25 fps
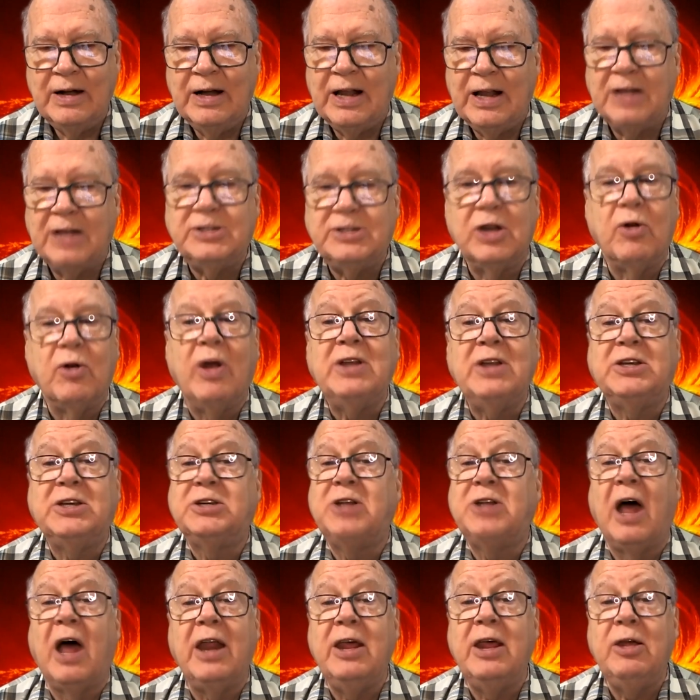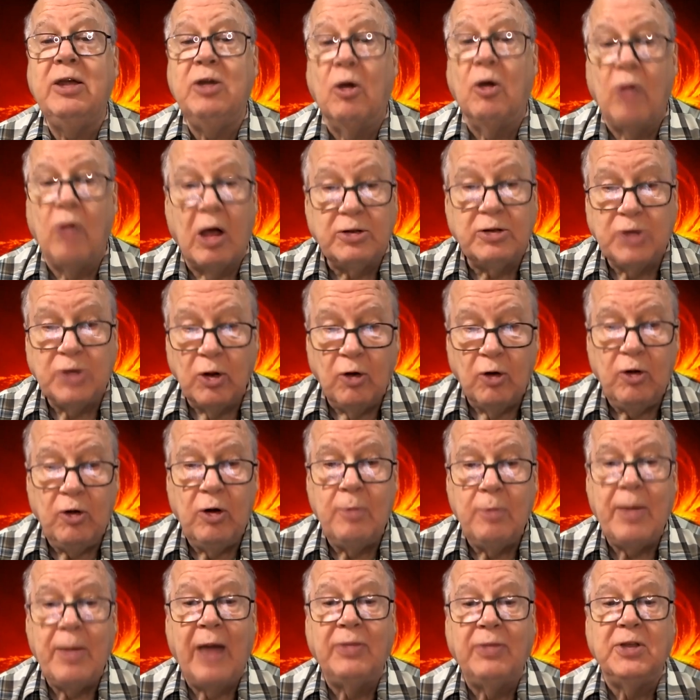It's a great study. You'll also learn
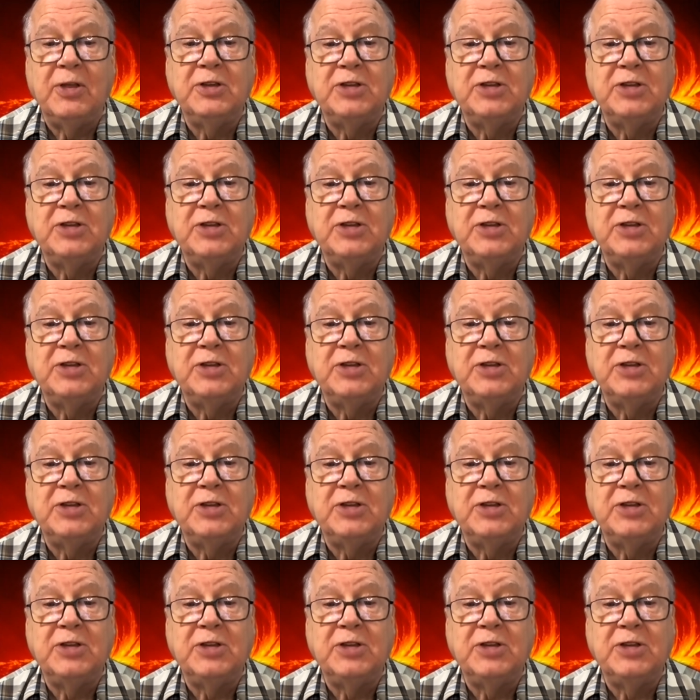about the